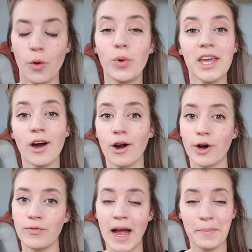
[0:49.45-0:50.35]
We are
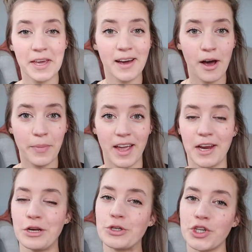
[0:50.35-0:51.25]
wrapping up a
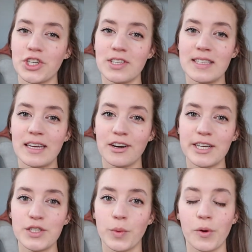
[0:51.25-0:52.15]
nutrition
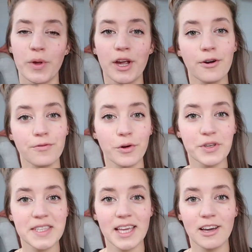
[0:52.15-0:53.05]
series where we are
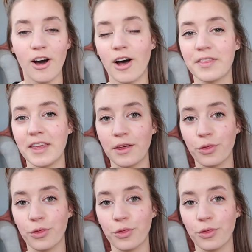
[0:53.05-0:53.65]
focusing on the